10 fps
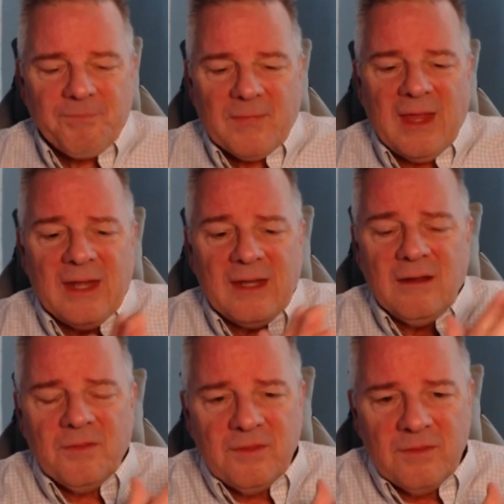
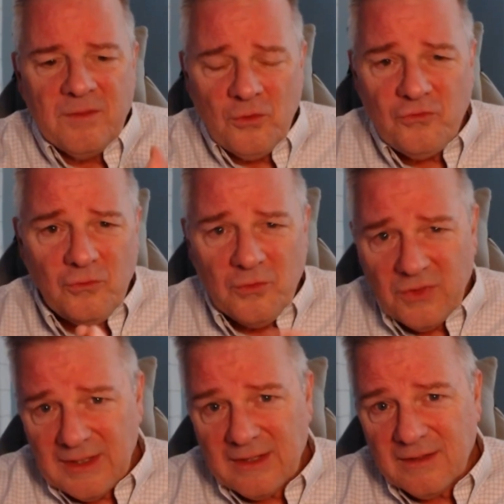And those two
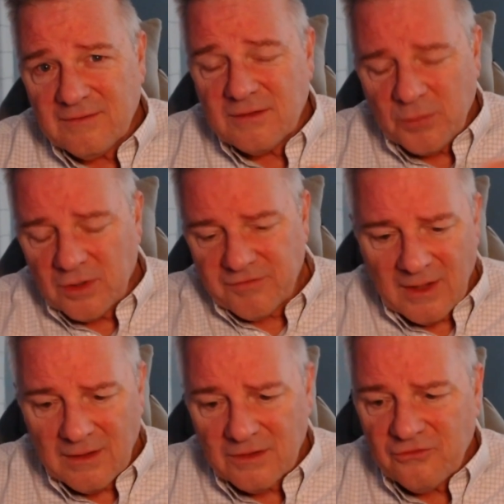things, the Book of
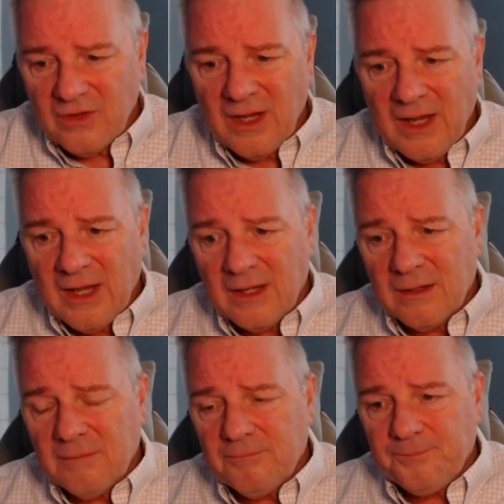Knowledge
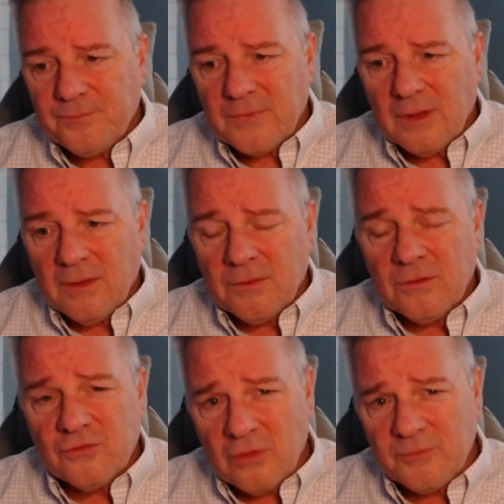and
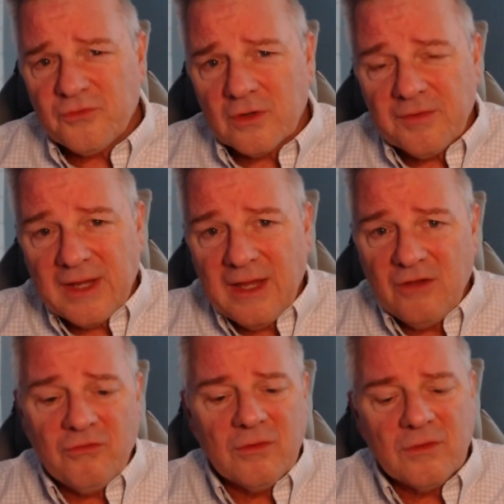the Scrum
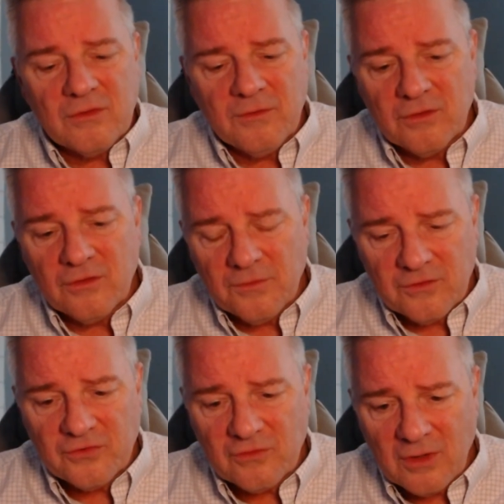certification, the
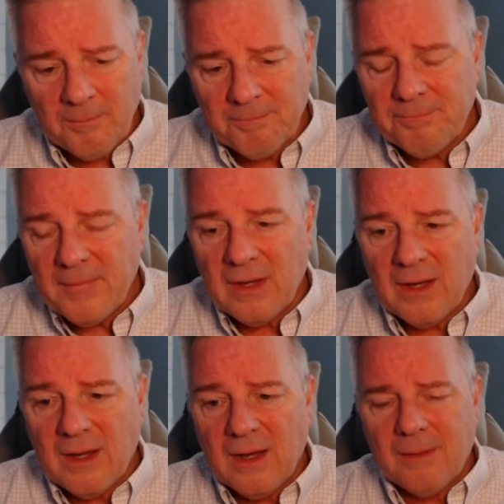Scrum,
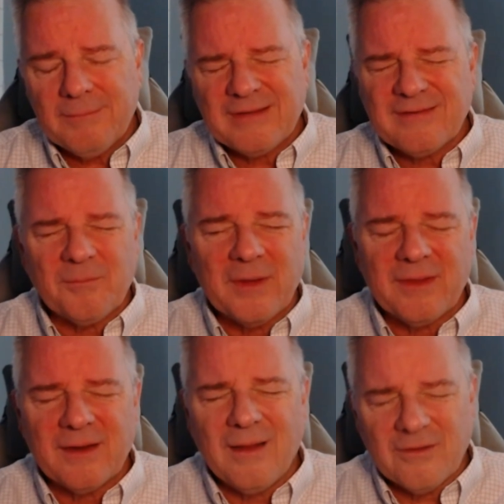it's not a
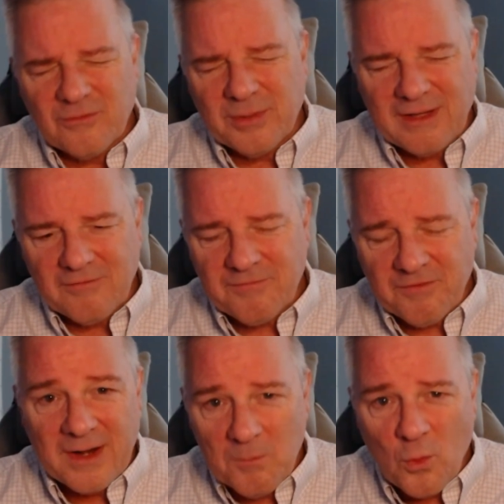methodology, but that
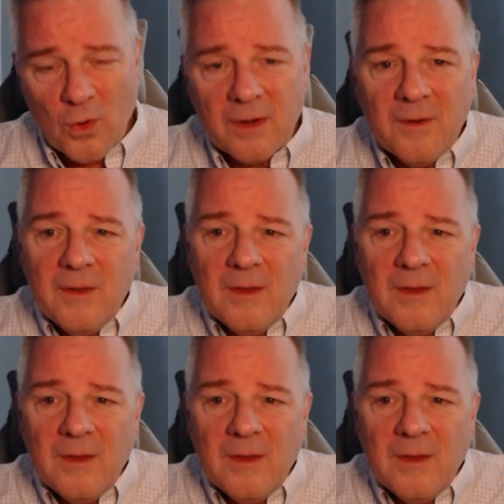framework,